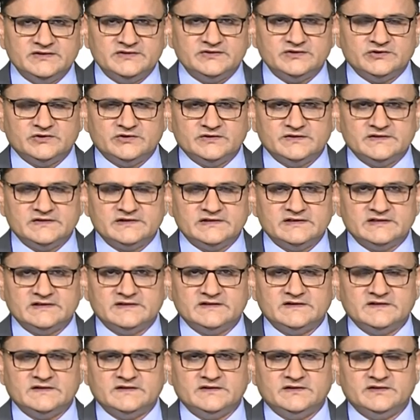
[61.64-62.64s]
genre
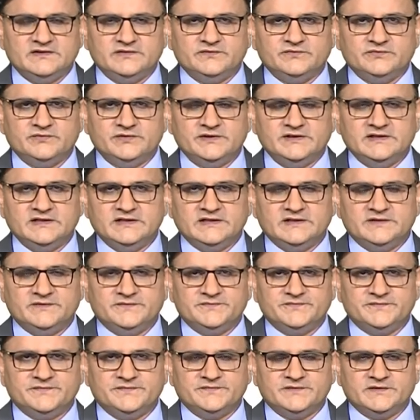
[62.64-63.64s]
theory, we
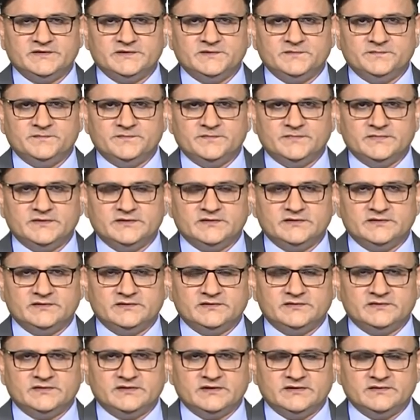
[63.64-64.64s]
have uh,
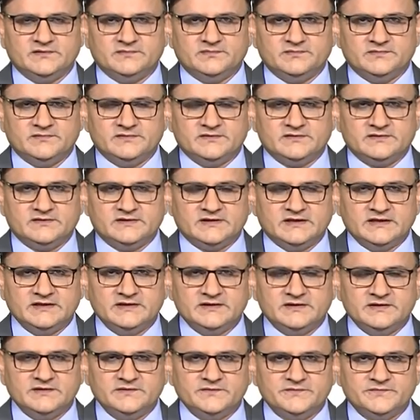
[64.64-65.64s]

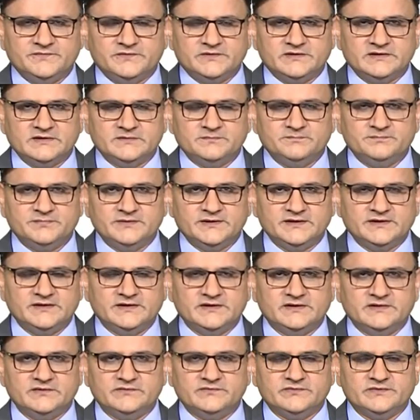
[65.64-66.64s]
writing for
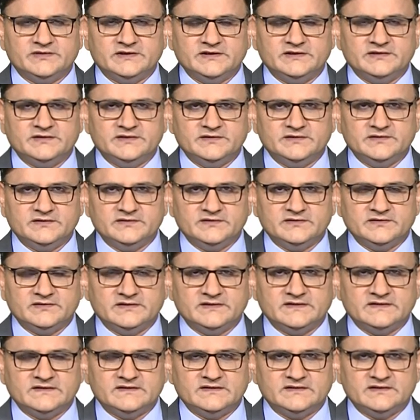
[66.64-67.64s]
complaint, writing
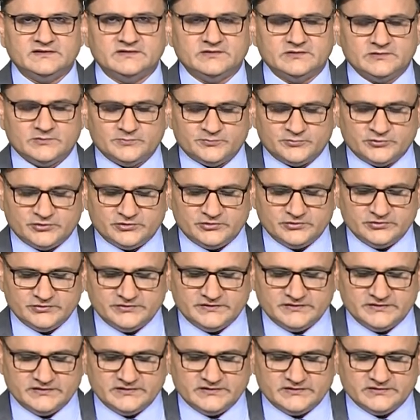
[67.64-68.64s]
as an
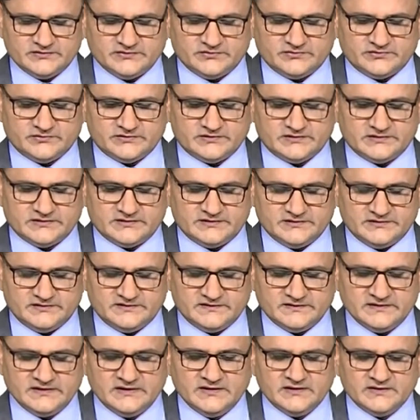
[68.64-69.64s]
apology or
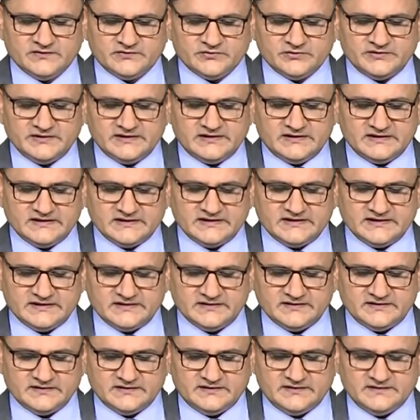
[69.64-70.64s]
others. So there are
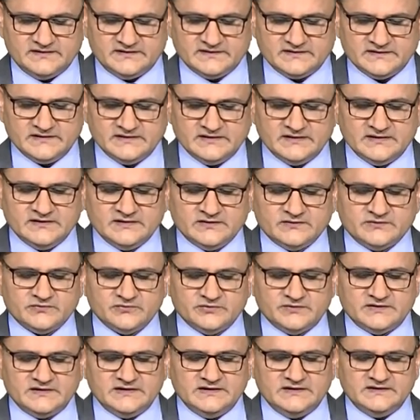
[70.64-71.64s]
categories. So
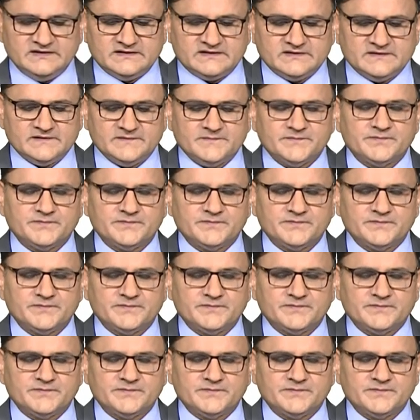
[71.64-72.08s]
these